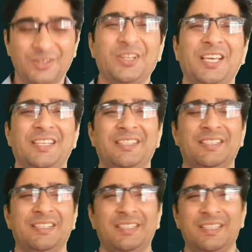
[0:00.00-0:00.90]
Okay.
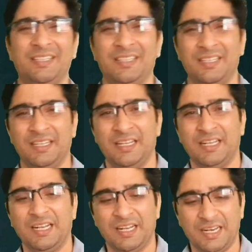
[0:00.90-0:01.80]

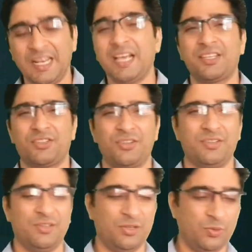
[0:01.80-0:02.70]
Next
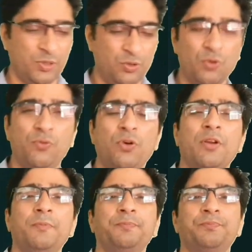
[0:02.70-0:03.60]
we go for